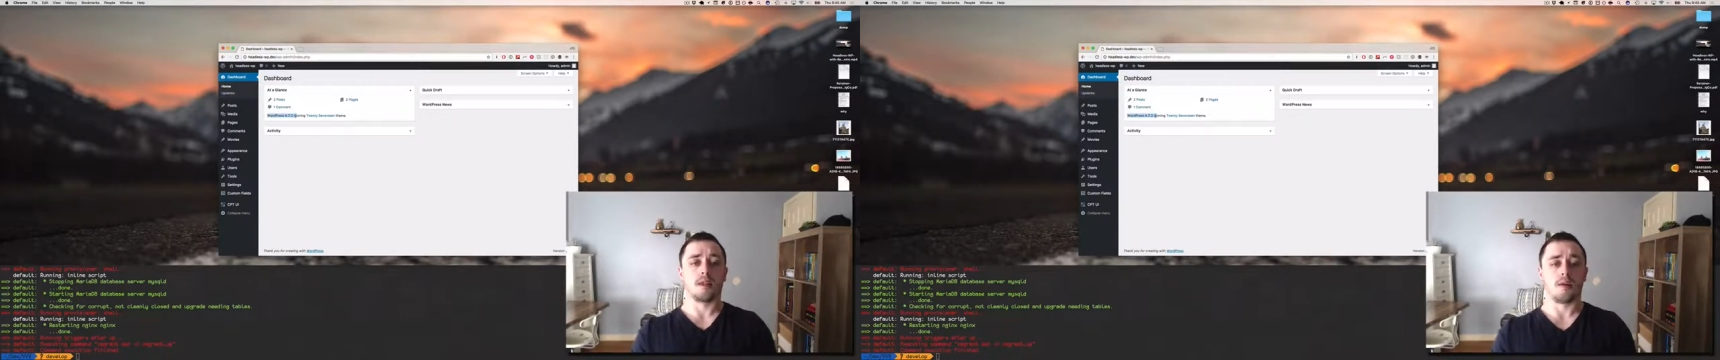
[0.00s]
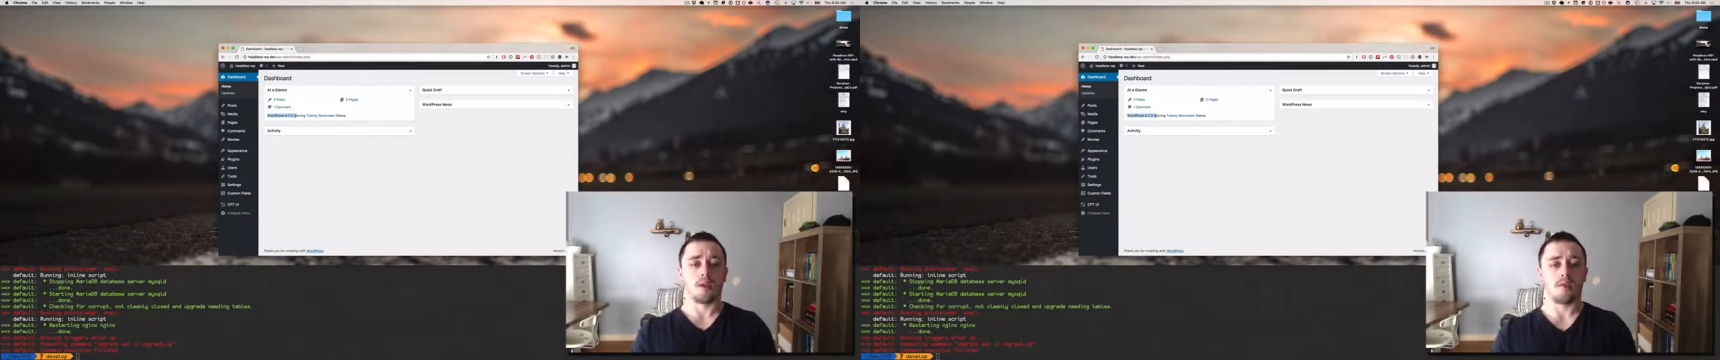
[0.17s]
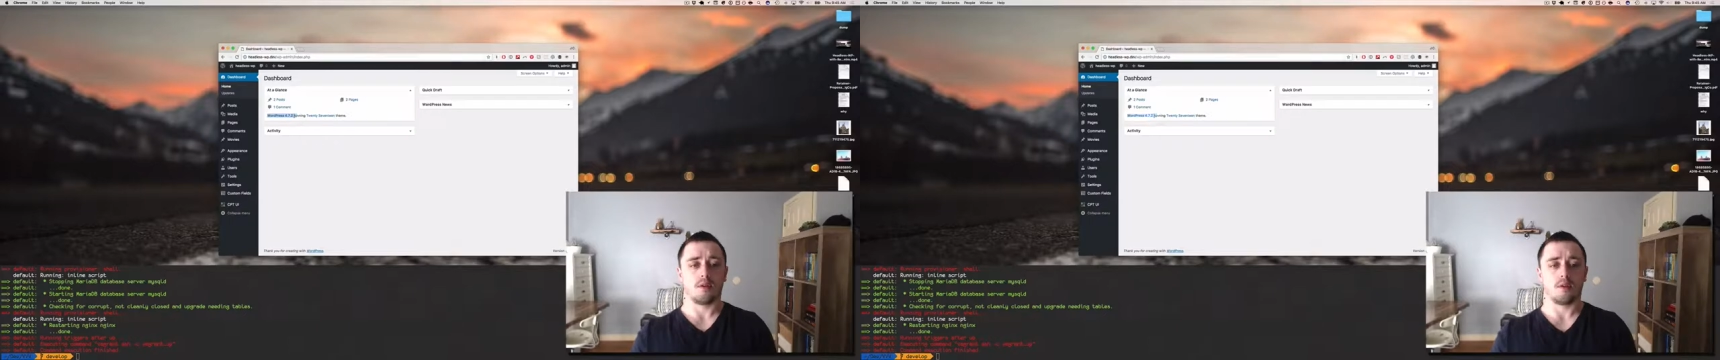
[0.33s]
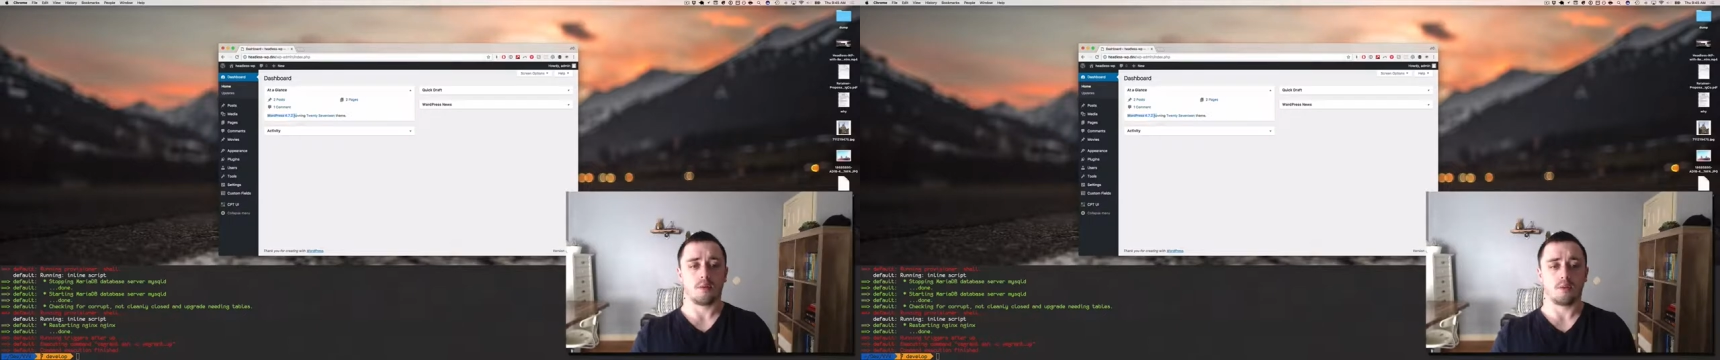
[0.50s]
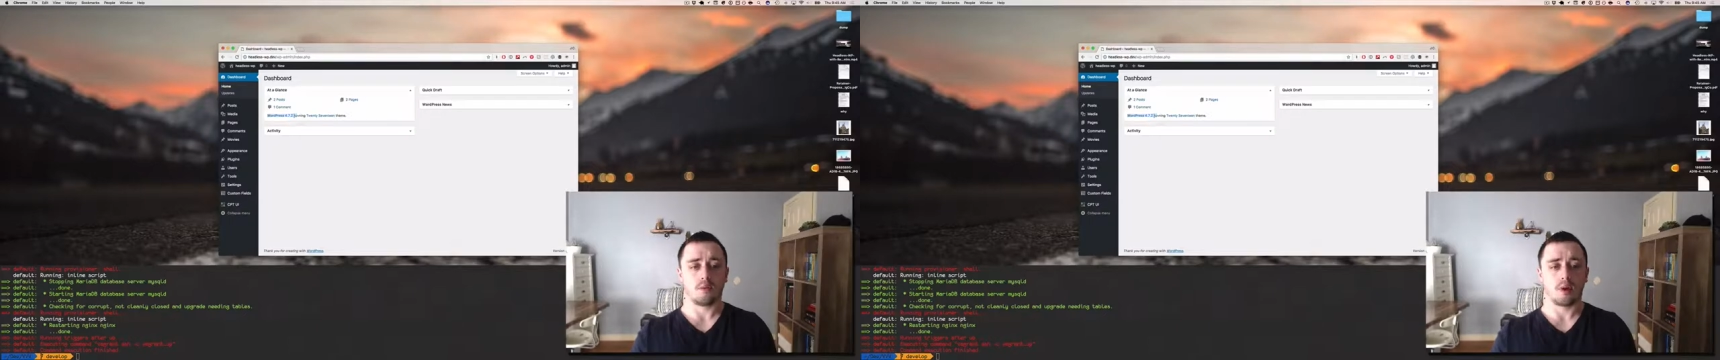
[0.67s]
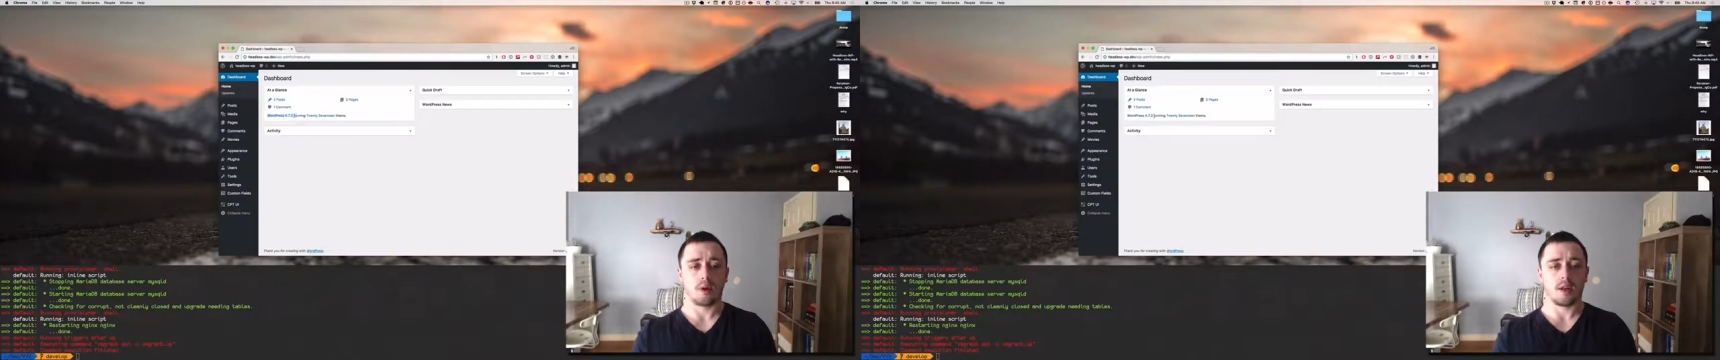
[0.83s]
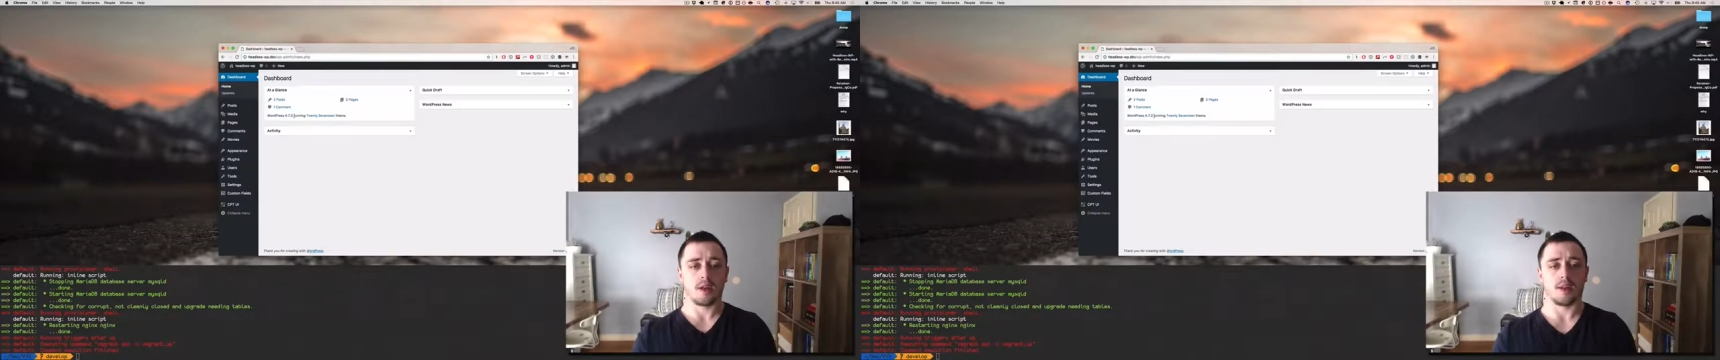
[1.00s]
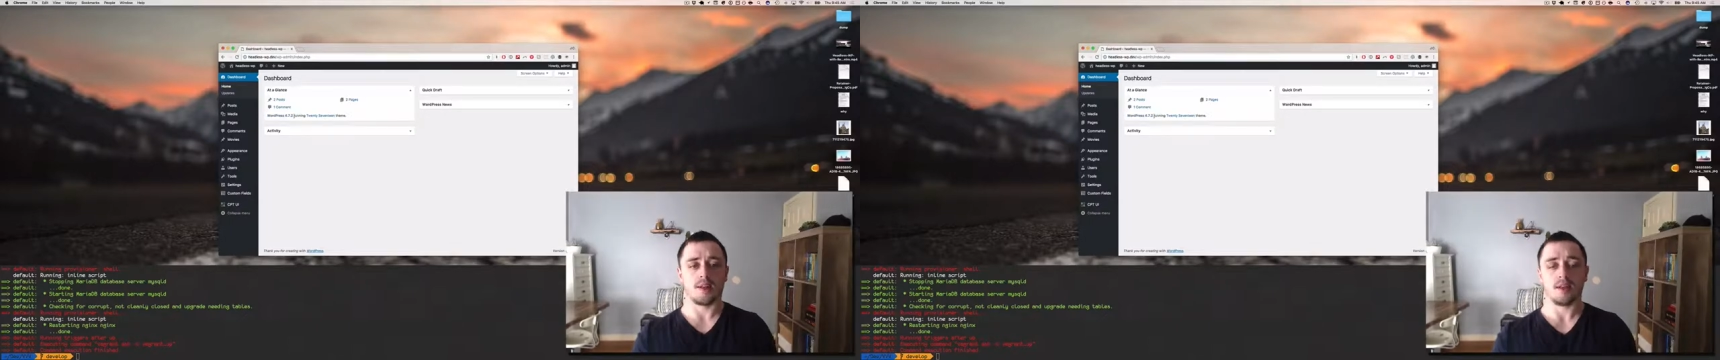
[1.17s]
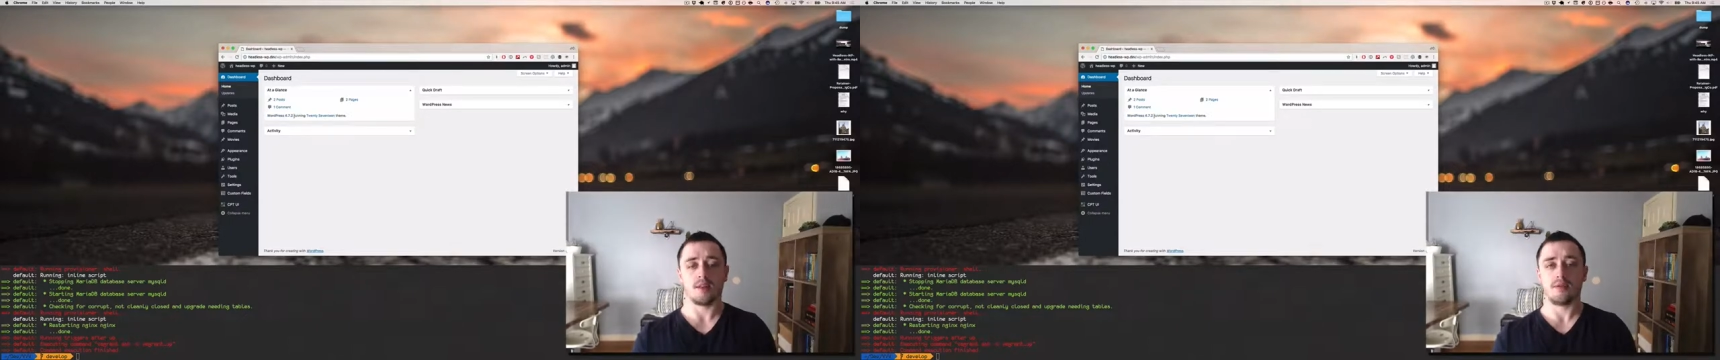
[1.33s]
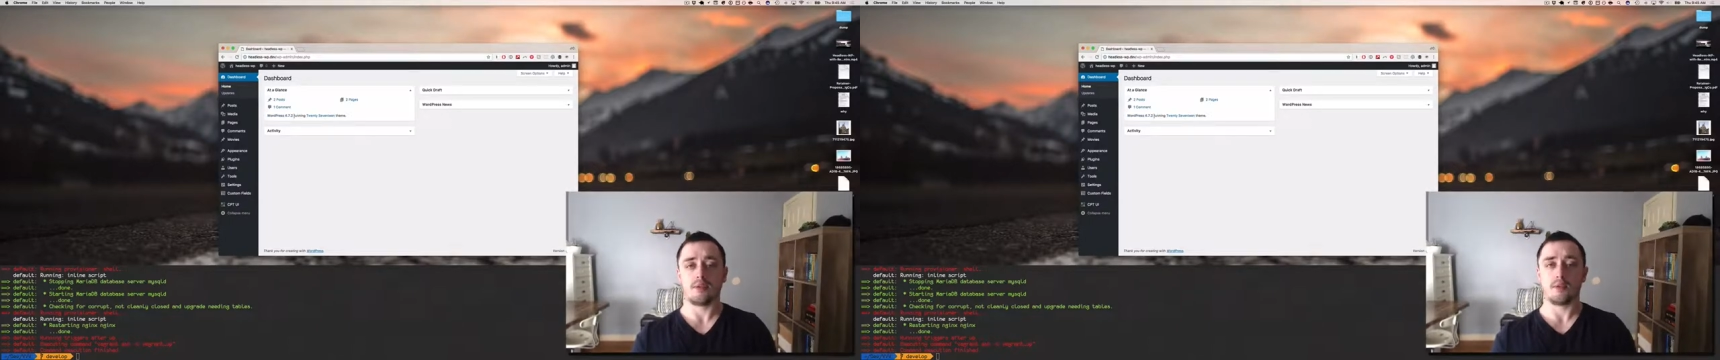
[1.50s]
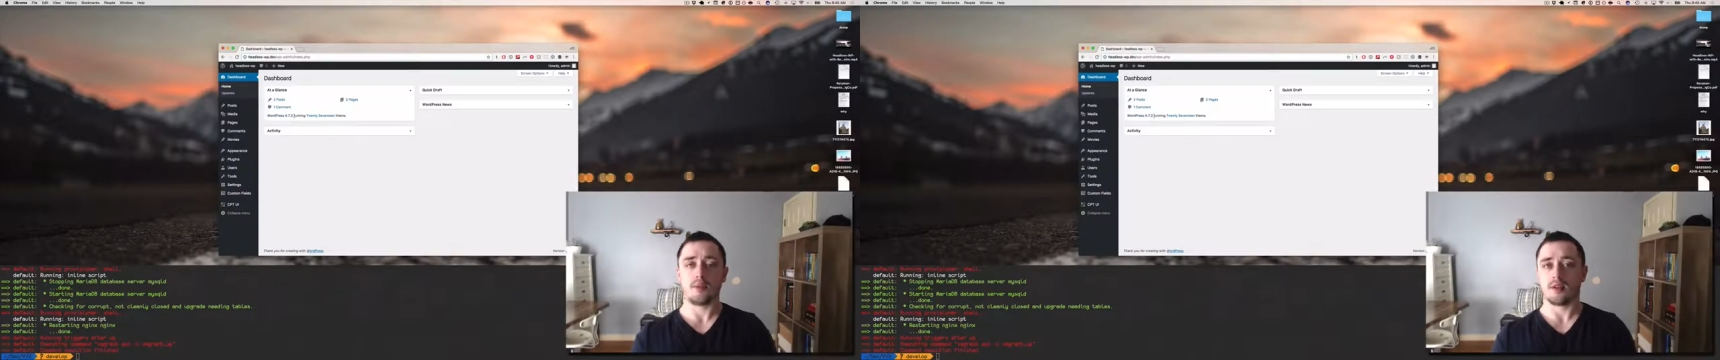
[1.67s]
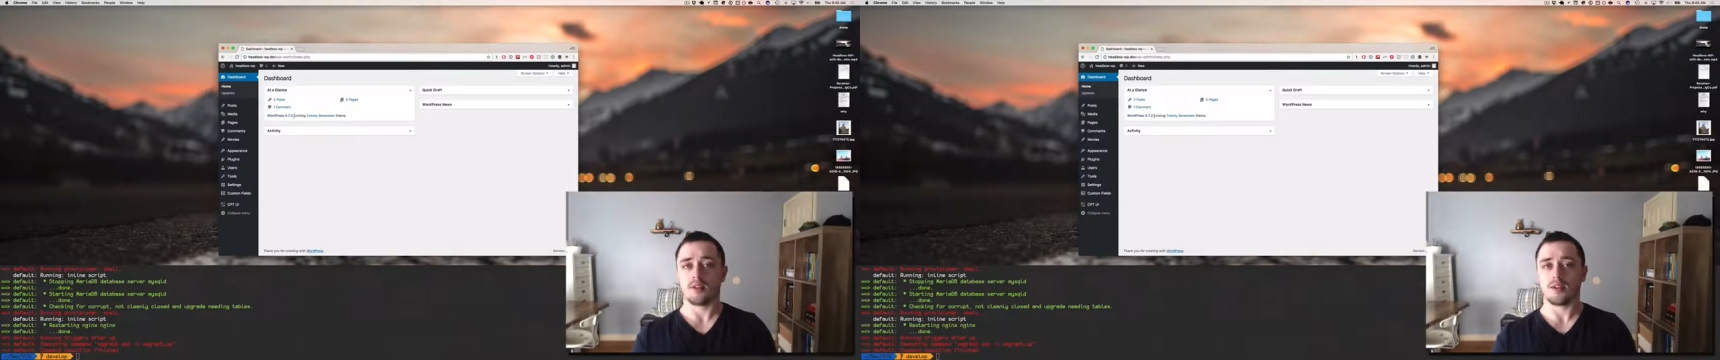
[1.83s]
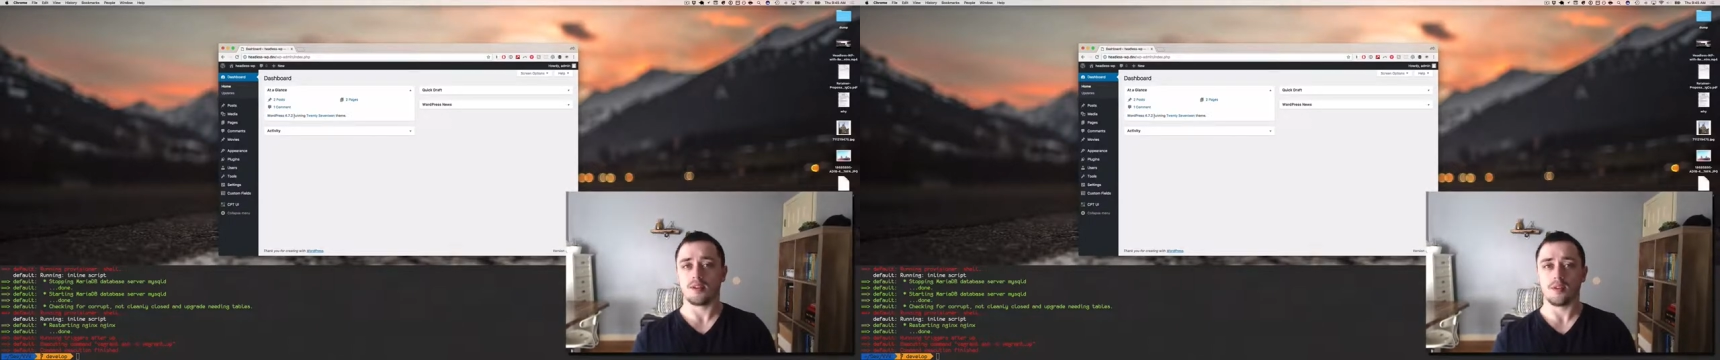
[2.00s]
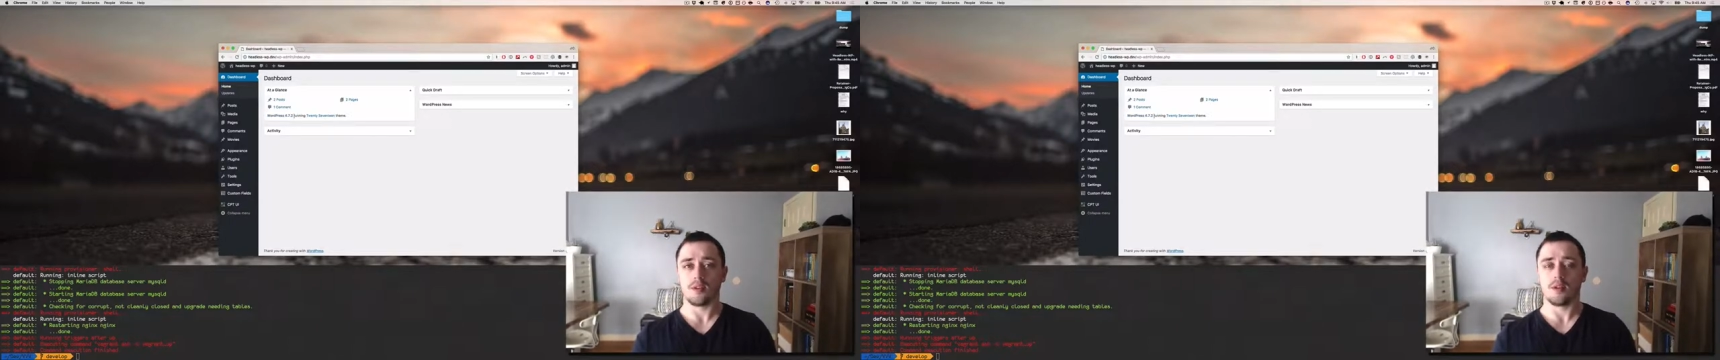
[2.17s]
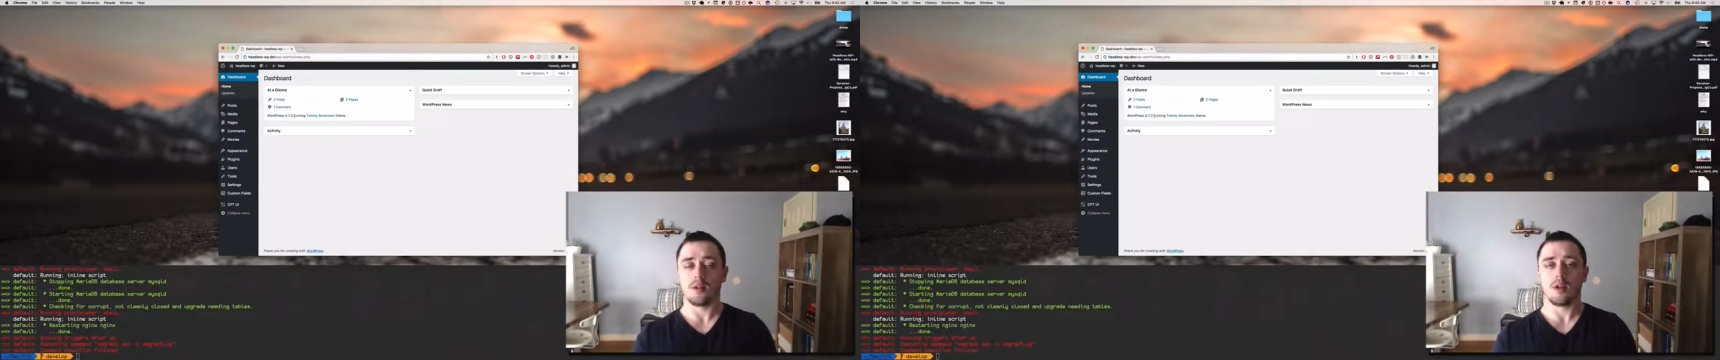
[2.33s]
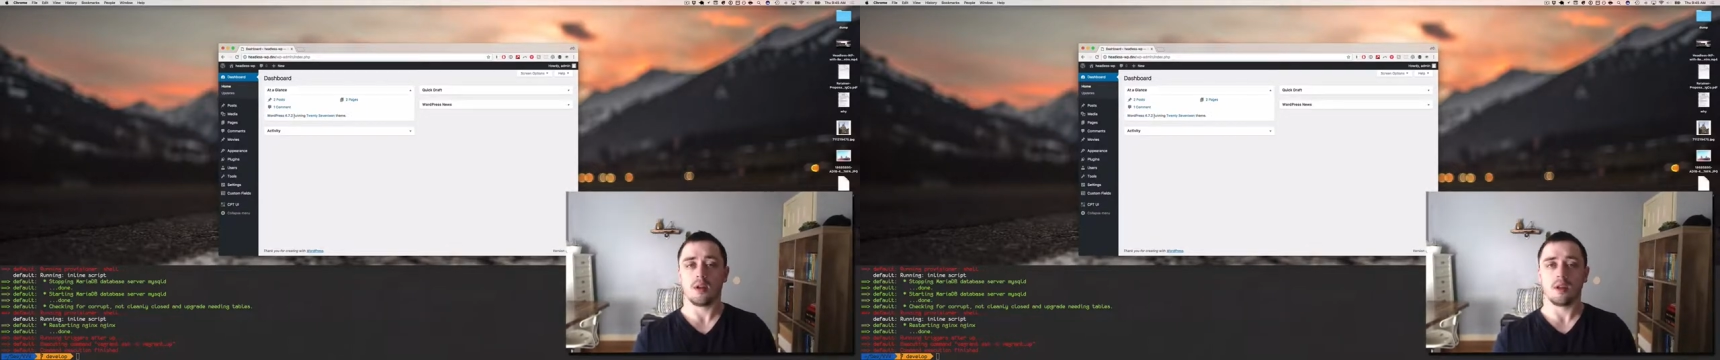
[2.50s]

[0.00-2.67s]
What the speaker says: If you're running at least 4.7,